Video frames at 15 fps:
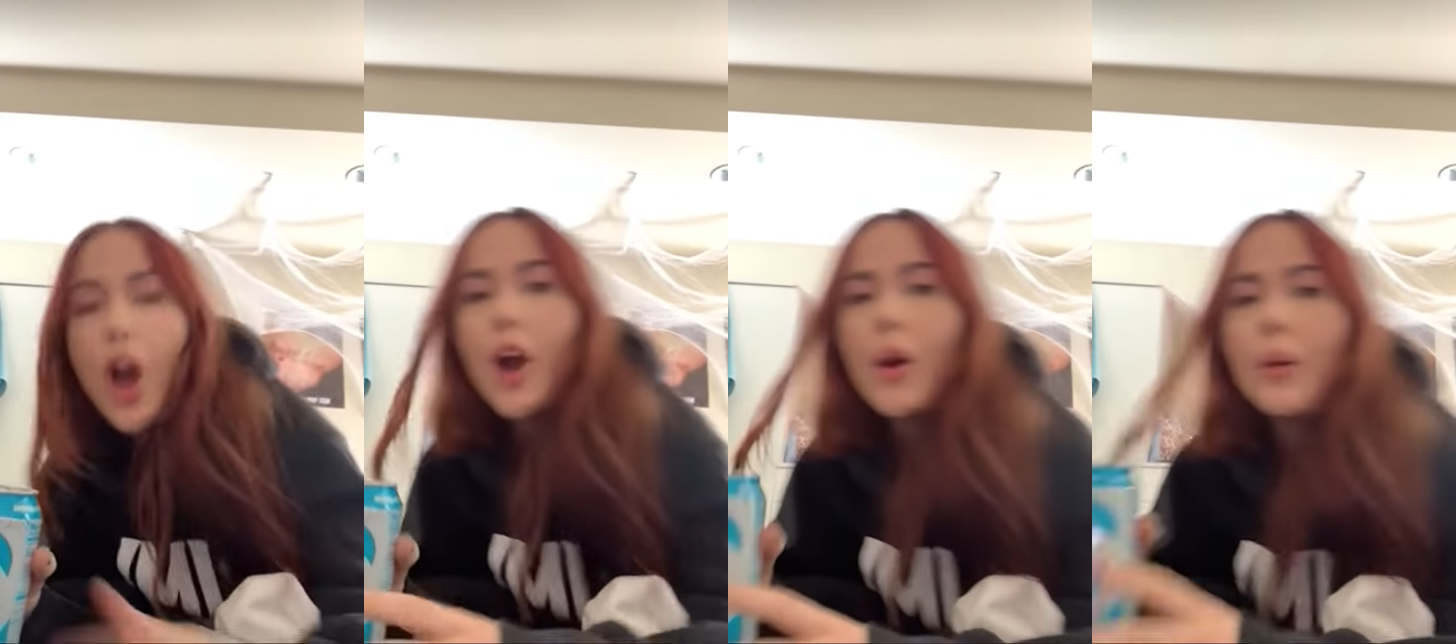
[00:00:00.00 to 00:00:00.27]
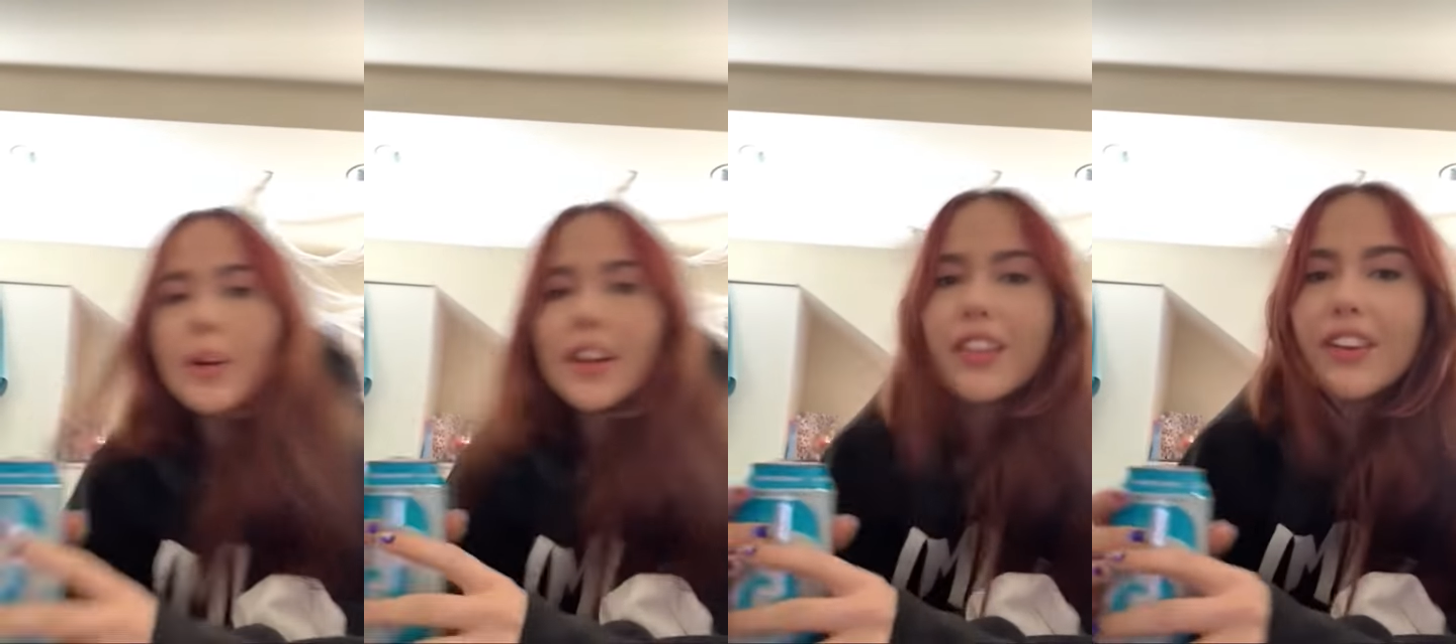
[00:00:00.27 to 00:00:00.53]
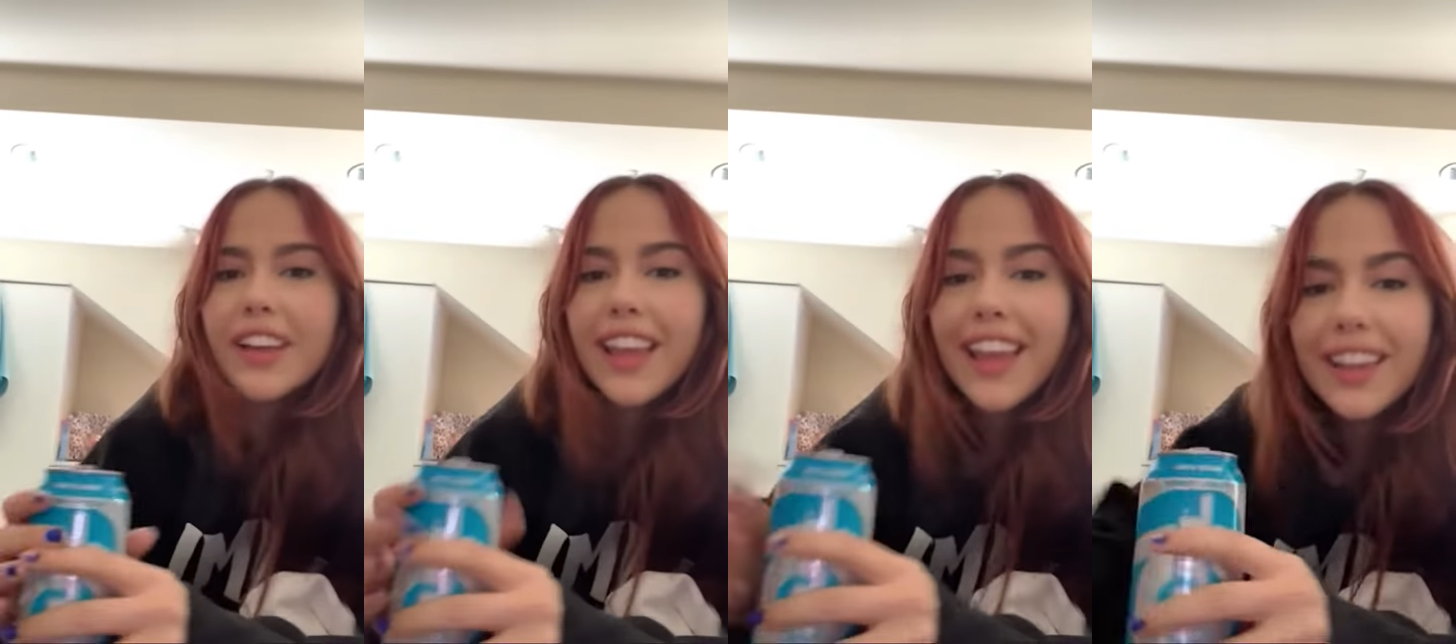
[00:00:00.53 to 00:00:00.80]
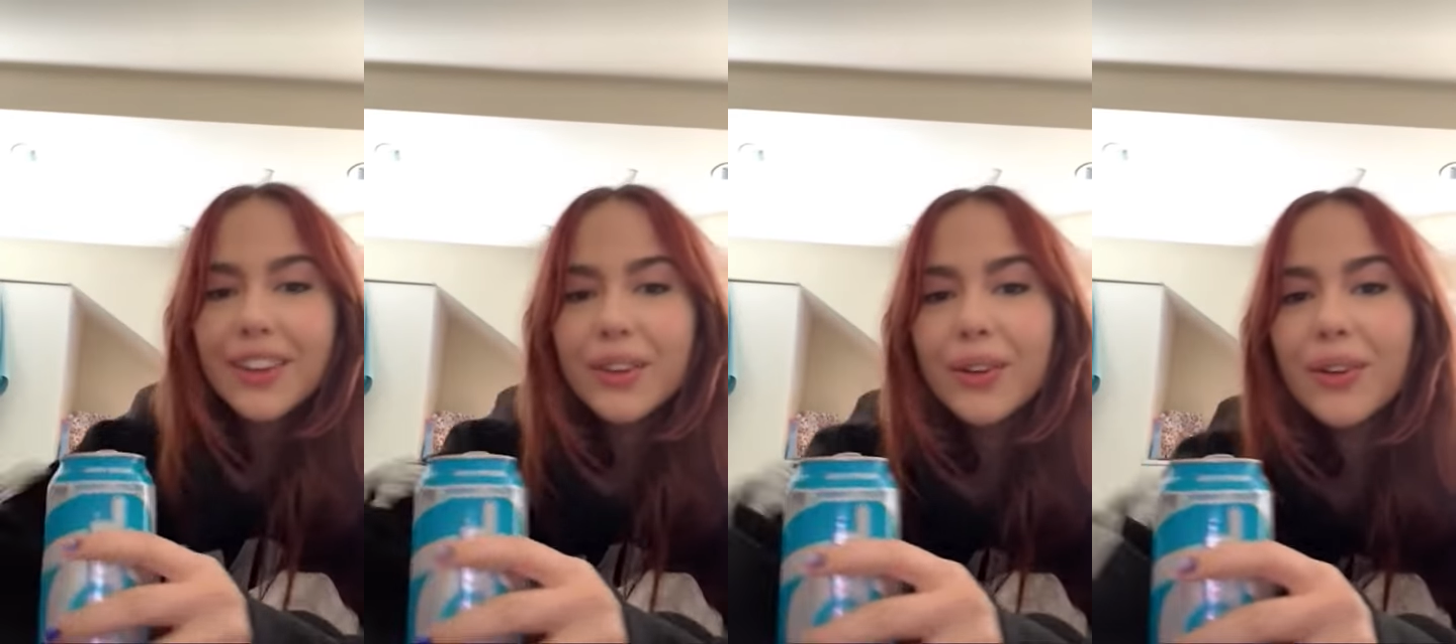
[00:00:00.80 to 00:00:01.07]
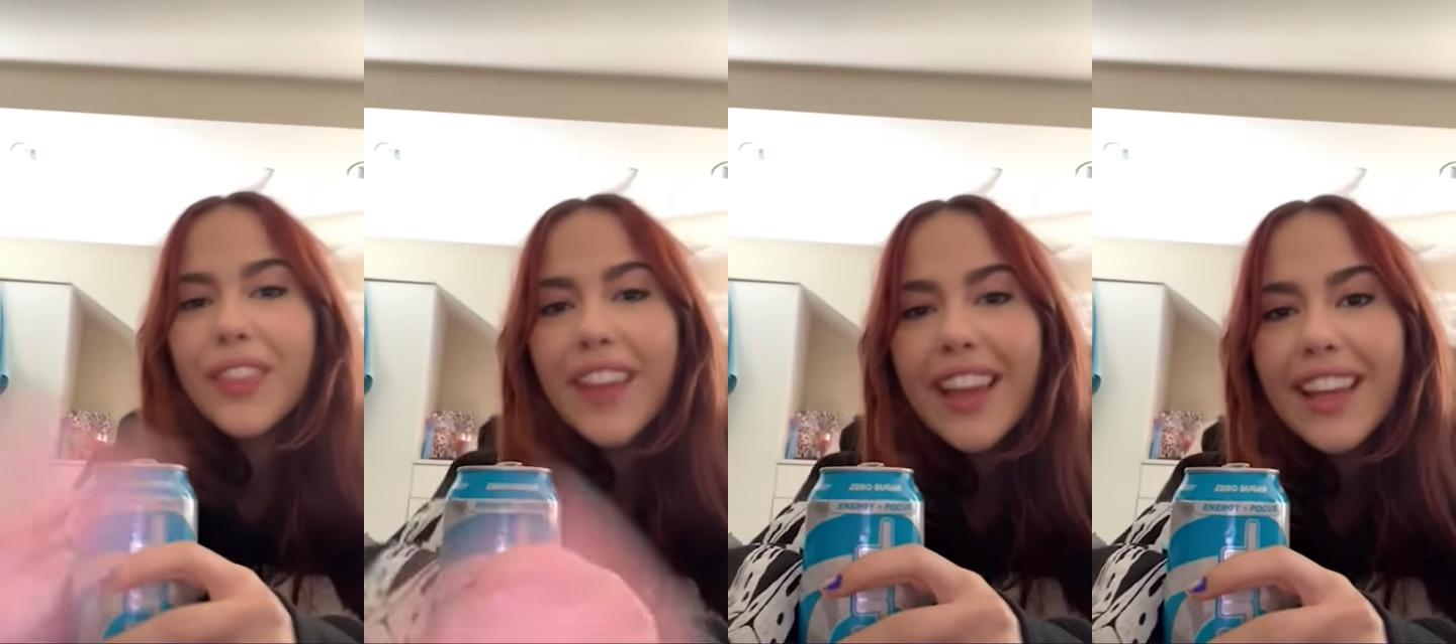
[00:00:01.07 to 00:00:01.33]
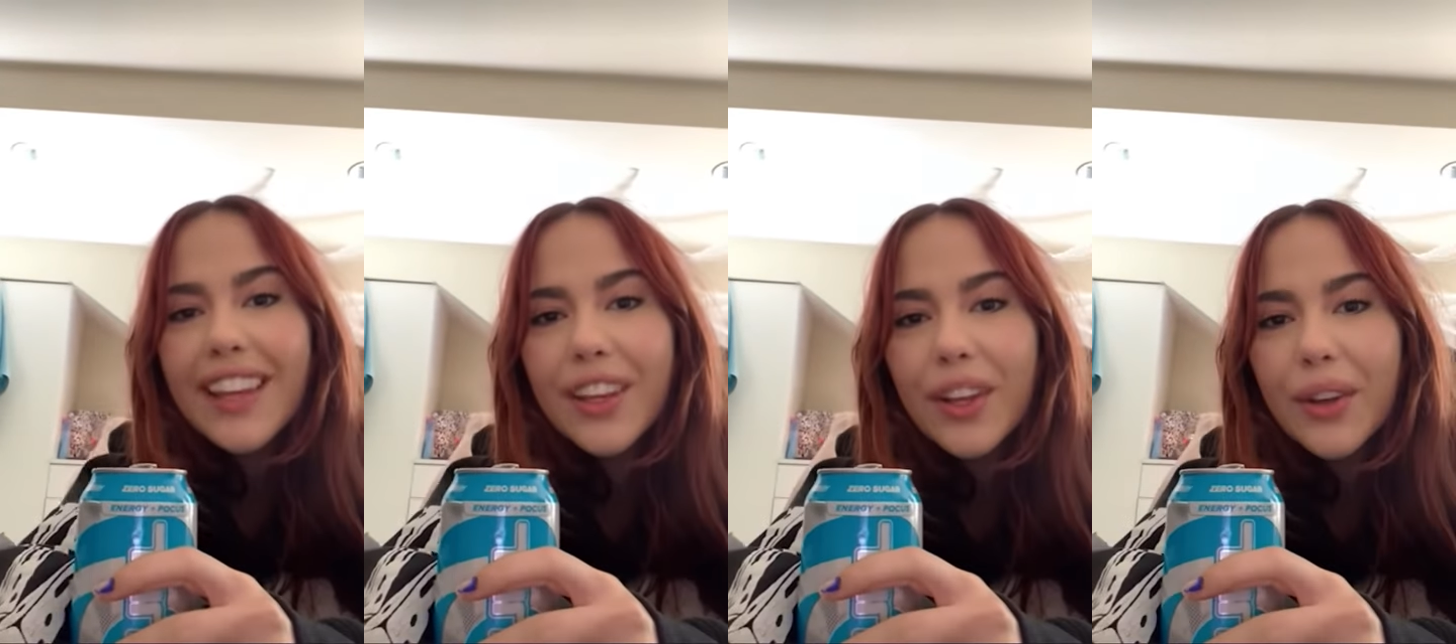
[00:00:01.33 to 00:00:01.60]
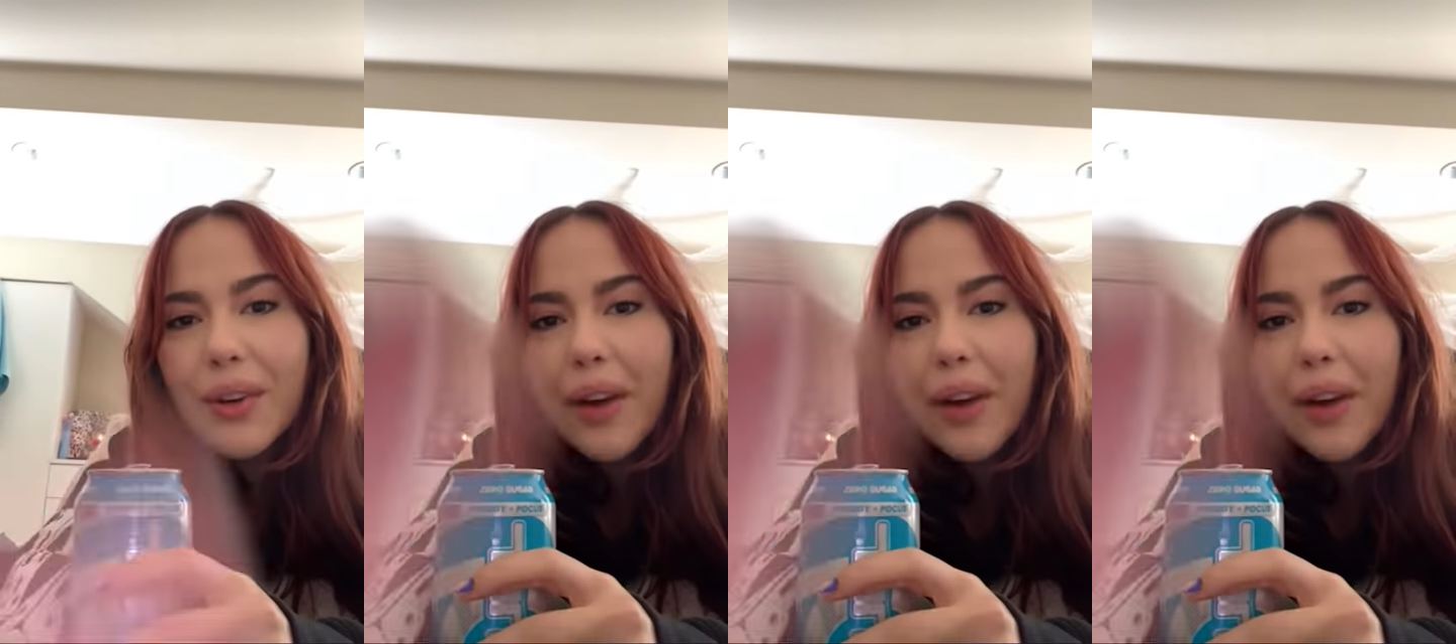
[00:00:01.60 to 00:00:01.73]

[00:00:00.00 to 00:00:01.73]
oh, another candle. Thank you.